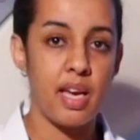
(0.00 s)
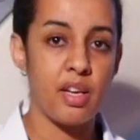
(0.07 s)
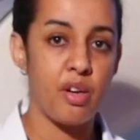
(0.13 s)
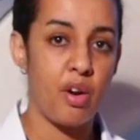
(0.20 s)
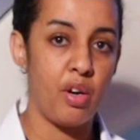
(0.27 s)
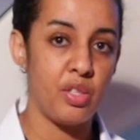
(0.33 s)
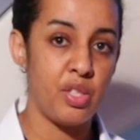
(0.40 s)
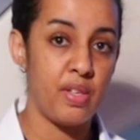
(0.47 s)

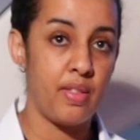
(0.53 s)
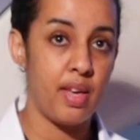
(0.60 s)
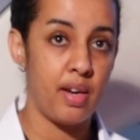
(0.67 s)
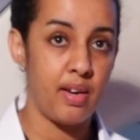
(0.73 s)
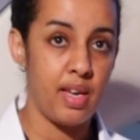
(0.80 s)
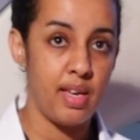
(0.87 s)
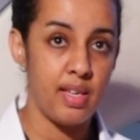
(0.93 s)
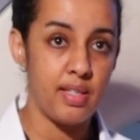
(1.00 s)
technology
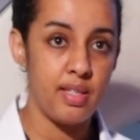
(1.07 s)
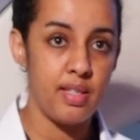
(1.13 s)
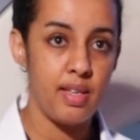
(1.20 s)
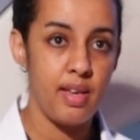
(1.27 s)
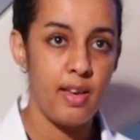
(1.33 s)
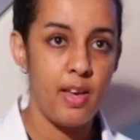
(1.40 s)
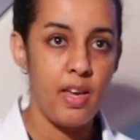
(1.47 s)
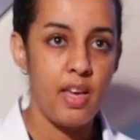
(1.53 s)
there is
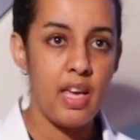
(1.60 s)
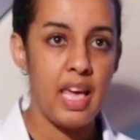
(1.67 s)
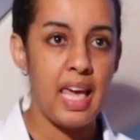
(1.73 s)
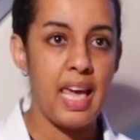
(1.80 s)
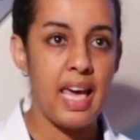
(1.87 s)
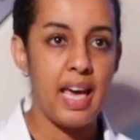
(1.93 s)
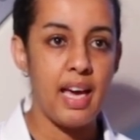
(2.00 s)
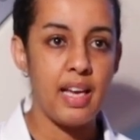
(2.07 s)

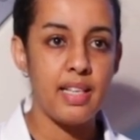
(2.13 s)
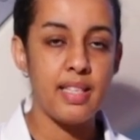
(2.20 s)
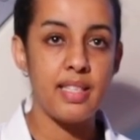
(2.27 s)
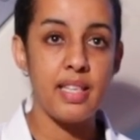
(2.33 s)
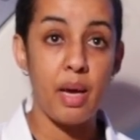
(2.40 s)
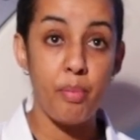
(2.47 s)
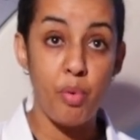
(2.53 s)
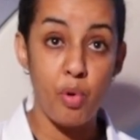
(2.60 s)
and
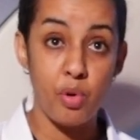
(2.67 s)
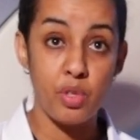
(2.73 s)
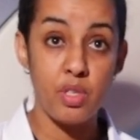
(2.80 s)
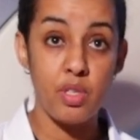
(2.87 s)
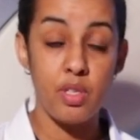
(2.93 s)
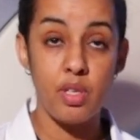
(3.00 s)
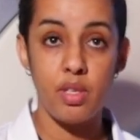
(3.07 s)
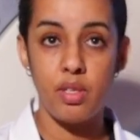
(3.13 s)

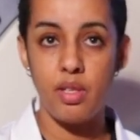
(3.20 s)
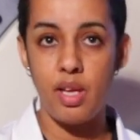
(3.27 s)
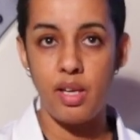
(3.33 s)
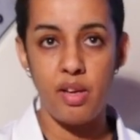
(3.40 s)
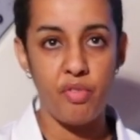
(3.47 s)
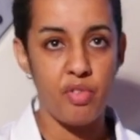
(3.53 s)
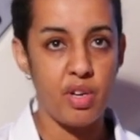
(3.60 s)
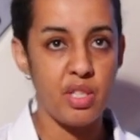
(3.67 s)
support the
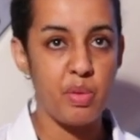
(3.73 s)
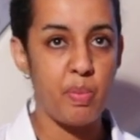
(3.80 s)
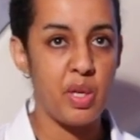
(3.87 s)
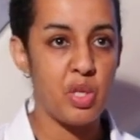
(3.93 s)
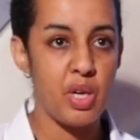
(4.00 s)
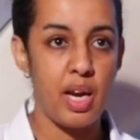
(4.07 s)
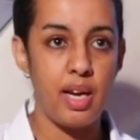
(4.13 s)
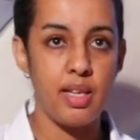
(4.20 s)
different
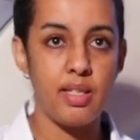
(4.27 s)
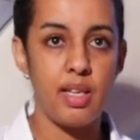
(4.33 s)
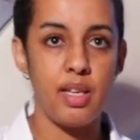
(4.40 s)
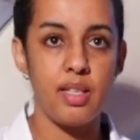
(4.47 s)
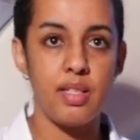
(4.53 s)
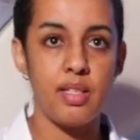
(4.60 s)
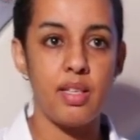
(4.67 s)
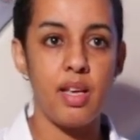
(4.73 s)

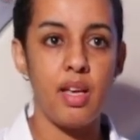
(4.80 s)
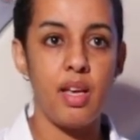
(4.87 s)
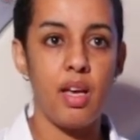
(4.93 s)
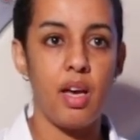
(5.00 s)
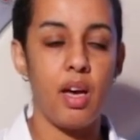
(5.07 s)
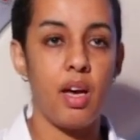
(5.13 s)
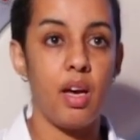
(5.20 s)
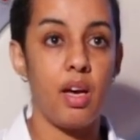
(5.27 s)
specialties
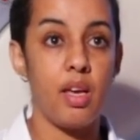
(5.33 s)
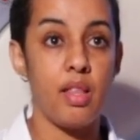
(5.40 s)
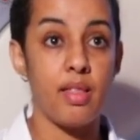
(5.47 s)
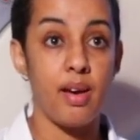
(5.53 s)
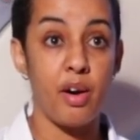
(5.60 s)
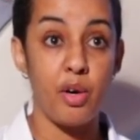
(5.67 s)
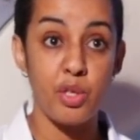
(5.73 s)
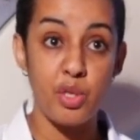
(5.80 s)
in
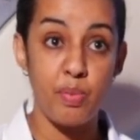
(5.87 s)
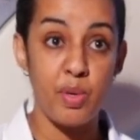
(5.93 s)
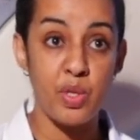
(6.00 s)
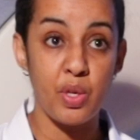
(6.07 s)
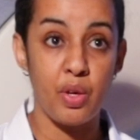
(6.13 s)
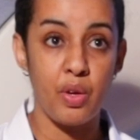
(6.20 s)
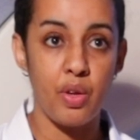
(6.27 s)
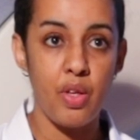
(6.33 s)
the
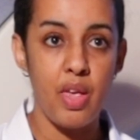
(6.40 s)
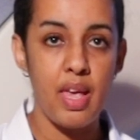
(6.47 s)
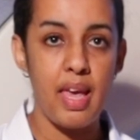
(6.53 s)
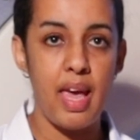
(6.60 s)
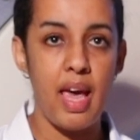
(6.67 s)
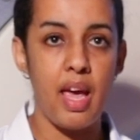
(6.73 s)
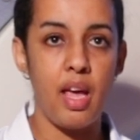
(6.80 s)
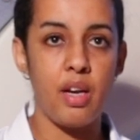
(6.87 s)
hospital,
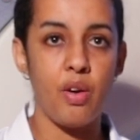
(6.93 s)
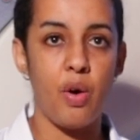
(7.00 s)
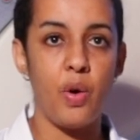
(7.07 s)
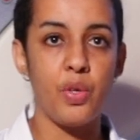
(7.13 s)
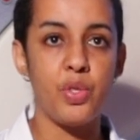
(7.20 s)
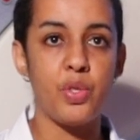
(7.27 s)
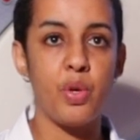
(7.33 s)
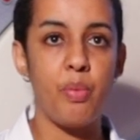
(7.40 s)
and
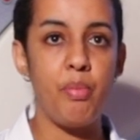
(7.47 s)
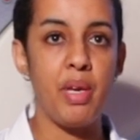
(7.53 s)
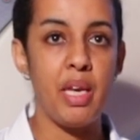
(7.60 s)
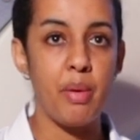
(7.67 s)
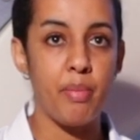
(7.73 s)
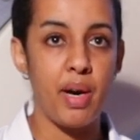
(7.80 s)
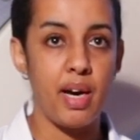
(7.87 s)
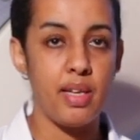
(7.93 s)
also
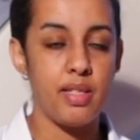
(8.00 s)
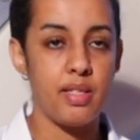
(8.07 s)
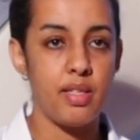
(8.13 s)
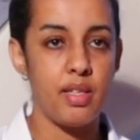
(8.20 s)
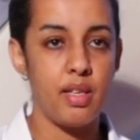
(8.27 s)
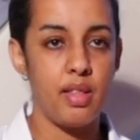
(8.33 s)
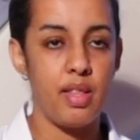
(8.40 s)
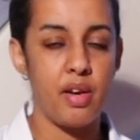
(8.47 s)

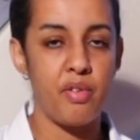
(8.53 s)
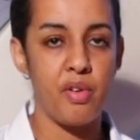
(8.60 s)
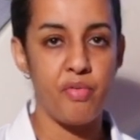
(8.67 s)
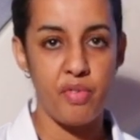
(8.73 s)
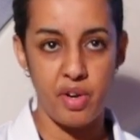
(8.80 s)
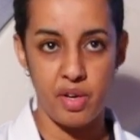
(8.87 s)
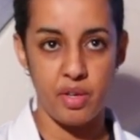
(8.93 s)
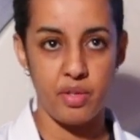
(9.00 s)
minimize the
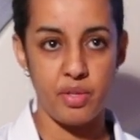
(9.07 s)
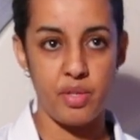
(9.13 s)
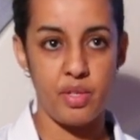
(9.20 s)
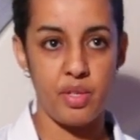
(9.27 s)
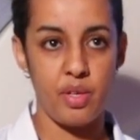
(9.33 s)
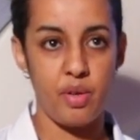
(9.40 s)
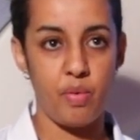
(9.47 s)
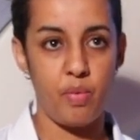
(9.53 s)

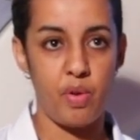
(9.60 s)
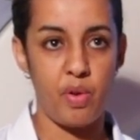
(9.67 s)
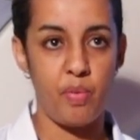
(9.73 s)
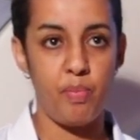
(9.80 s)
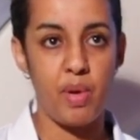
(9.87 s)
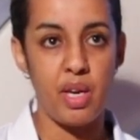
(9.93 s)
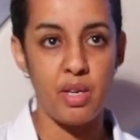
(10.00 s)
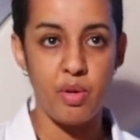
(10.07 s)
referrals
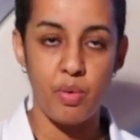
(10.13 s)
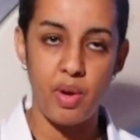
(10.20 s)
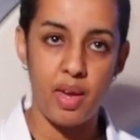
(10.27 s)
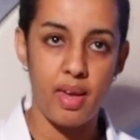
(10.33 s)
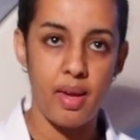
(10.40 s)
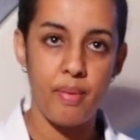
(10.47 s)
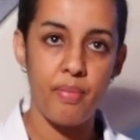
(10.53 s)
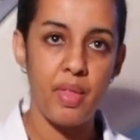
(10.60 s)
we've been
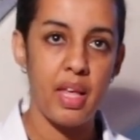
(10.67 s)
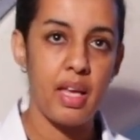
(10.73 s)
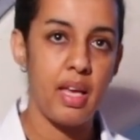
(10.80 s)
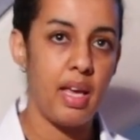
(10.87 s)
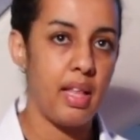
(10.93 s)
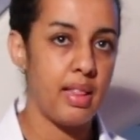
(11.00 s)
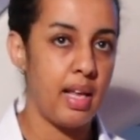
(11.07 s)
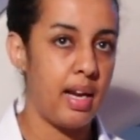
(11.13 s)
doing
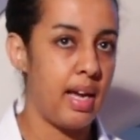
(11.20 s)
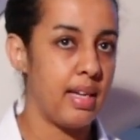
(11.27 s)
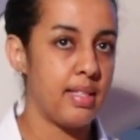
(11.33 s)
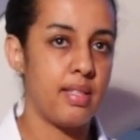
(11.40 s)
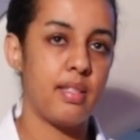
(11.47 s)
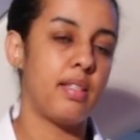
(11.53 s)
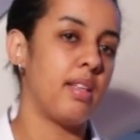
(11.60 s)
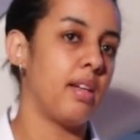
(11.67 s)
in the
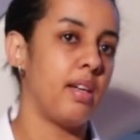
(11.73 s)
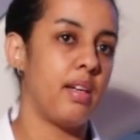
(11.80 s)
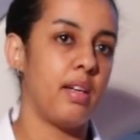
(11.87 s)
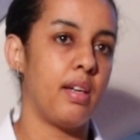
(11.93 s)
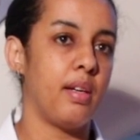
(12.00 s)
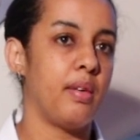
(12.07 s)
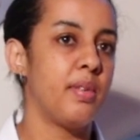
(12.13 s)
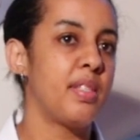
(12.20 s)
last
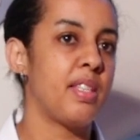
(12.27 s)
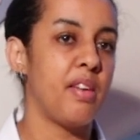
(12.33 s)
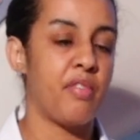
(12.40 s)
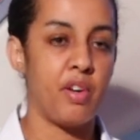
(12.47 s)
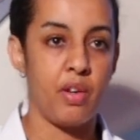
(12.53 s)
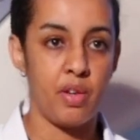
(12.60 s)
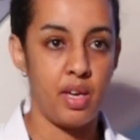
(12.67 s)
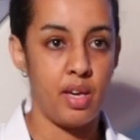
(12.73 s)

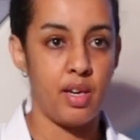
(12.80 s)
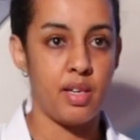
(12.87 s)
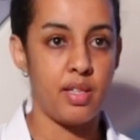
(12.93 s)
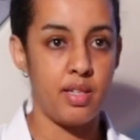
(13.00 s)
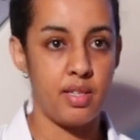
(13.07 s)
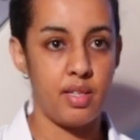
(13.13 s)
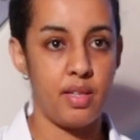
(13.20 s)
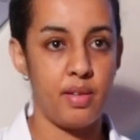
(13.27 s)
several
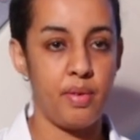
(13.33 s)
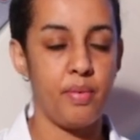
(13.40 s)
years.